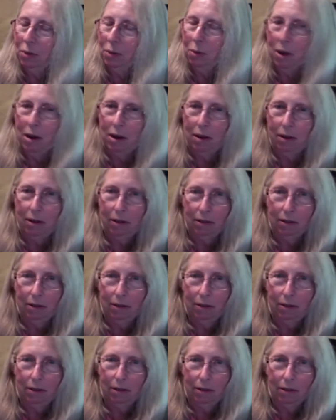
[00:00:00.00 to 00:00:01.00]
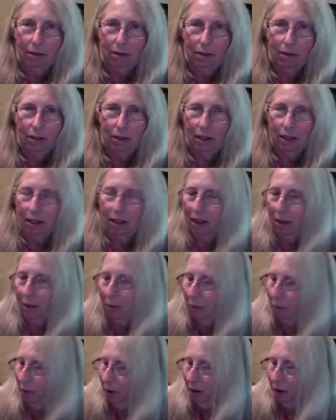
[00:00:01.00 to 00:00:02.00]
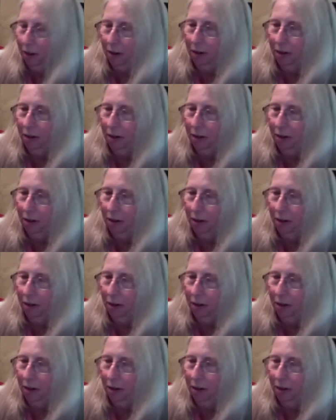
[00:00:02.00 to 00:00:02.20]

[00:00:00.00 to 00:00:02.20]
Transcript: one? Do you think that would work?